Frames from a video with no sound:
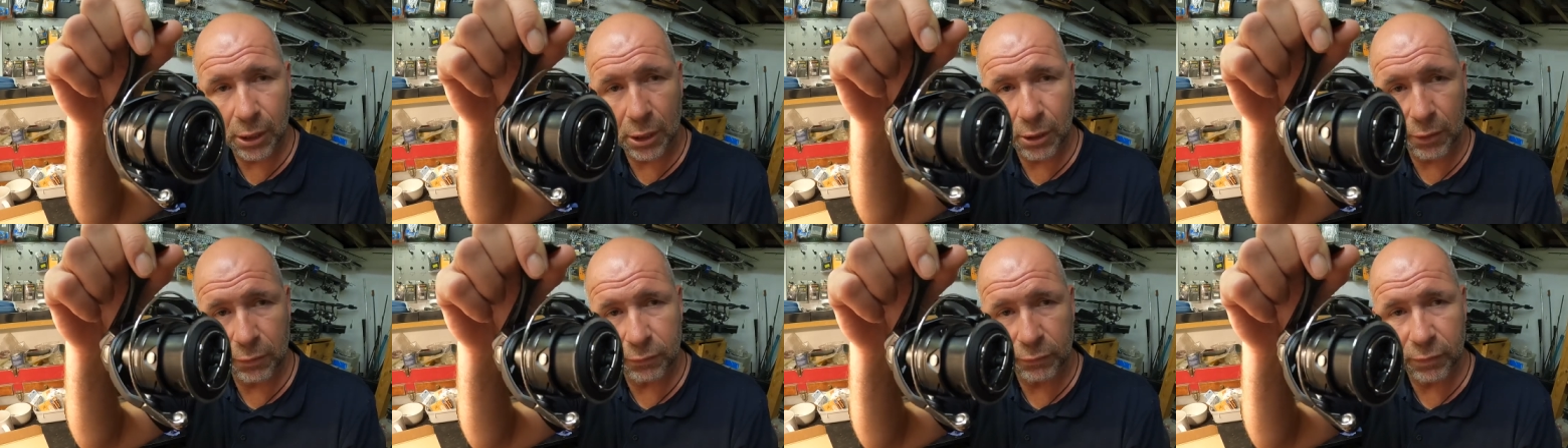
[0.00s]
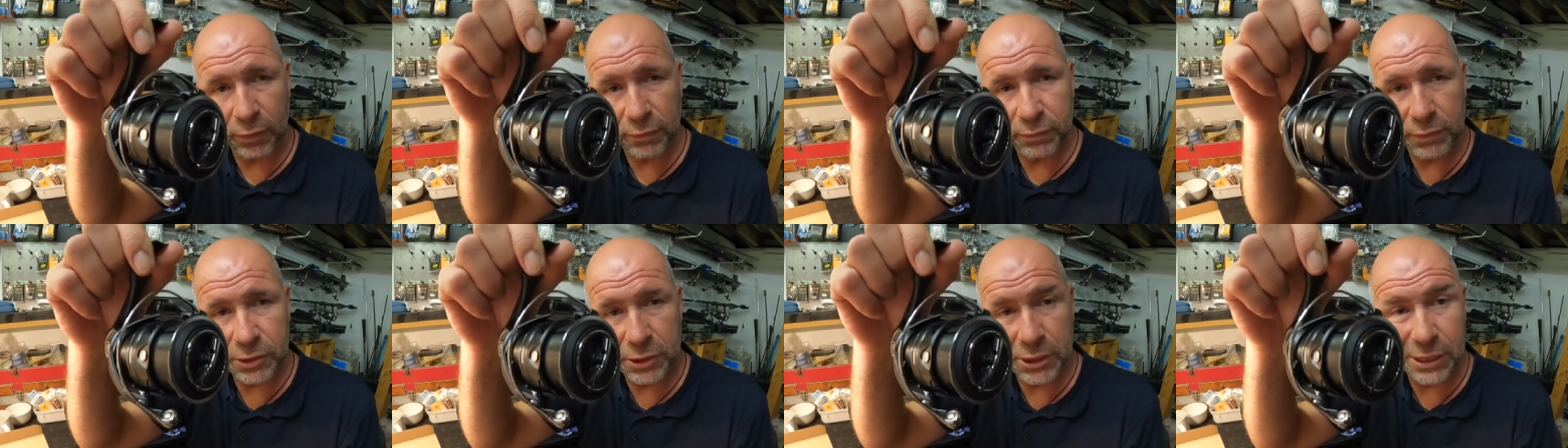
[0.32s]
on
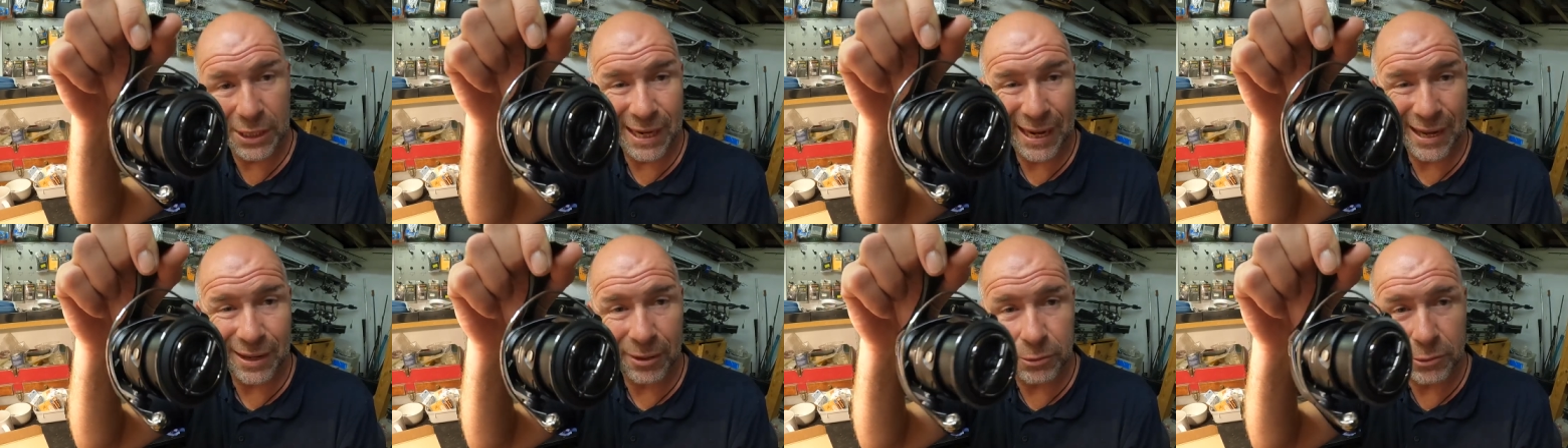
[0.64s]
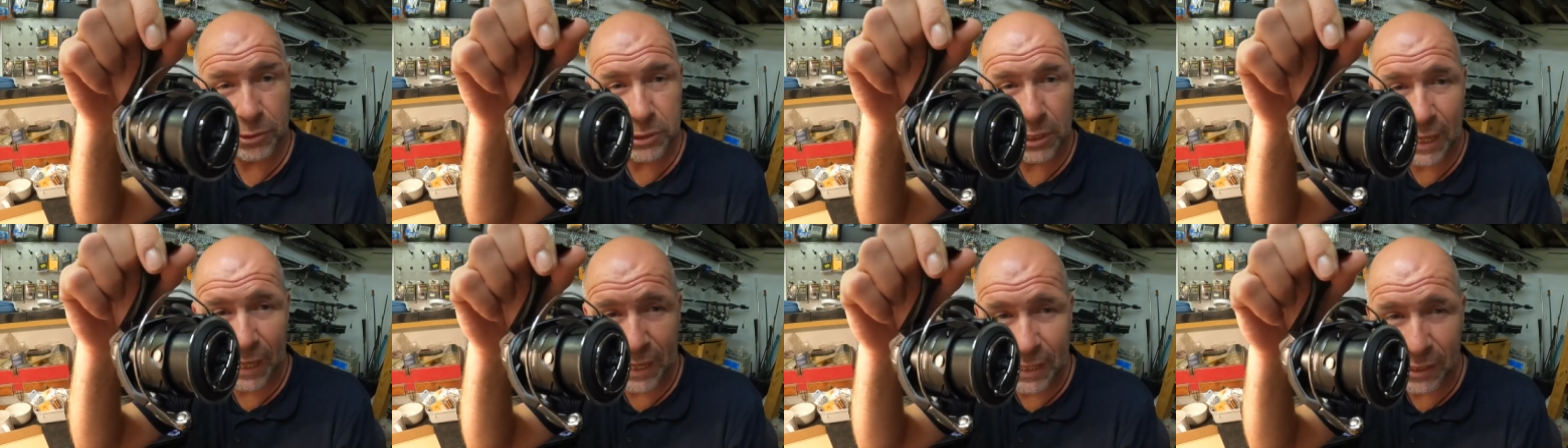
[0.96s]
rivers,
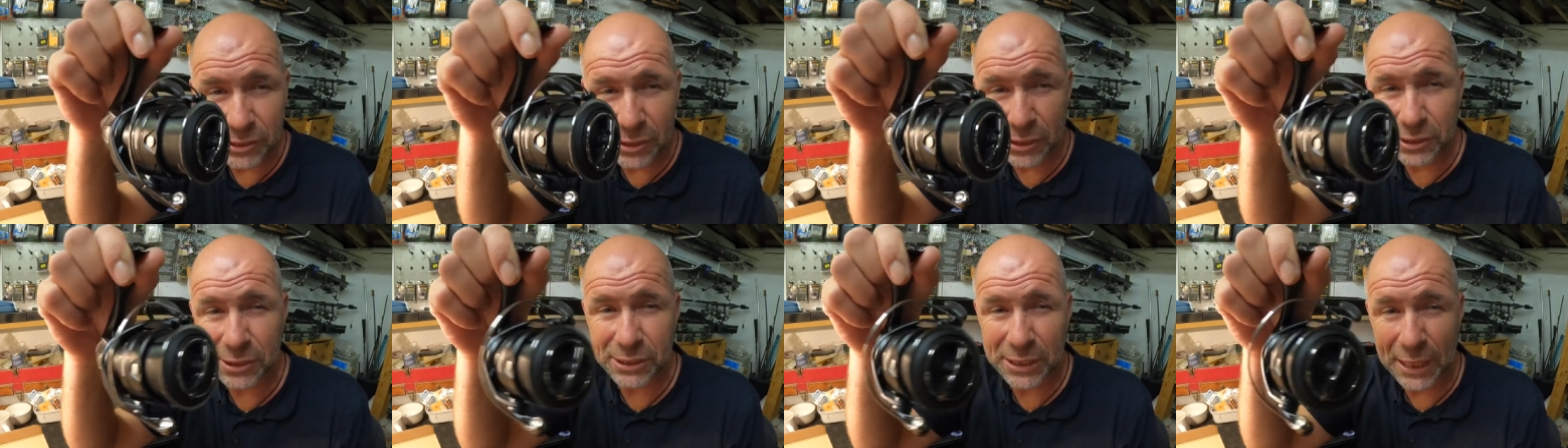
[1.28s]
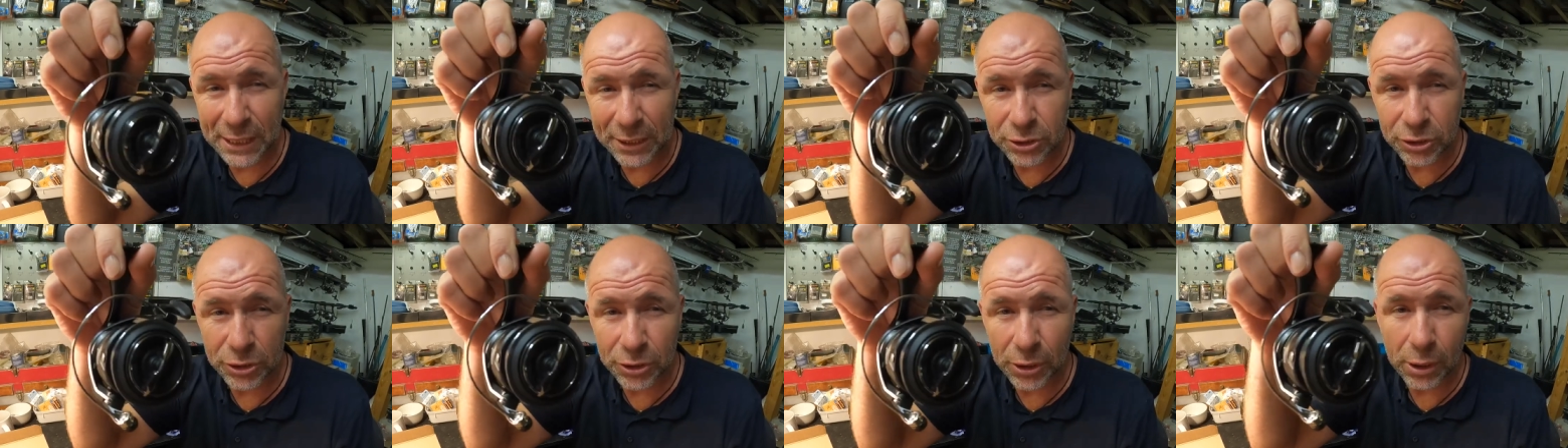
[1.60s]
canals, lakes,
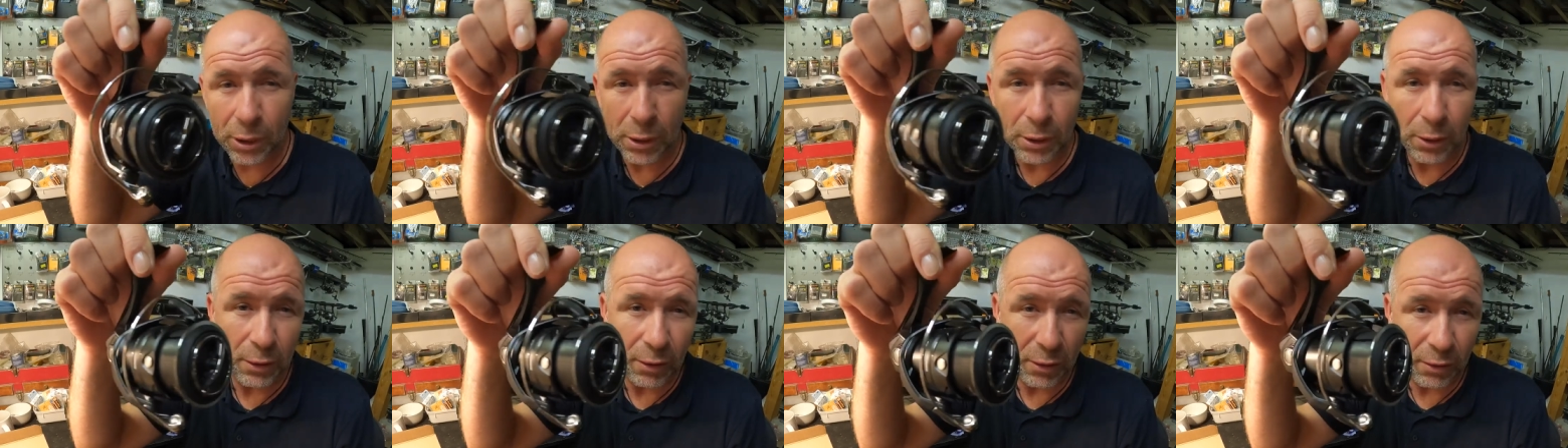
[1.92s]
etc.